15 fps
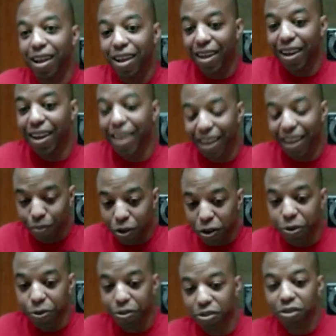I came
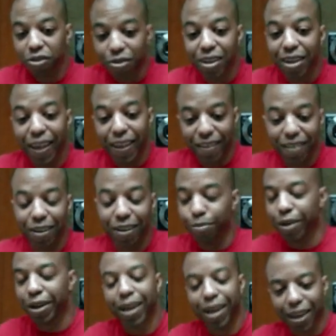close to forgetting,
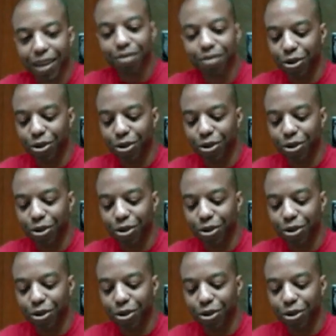but I,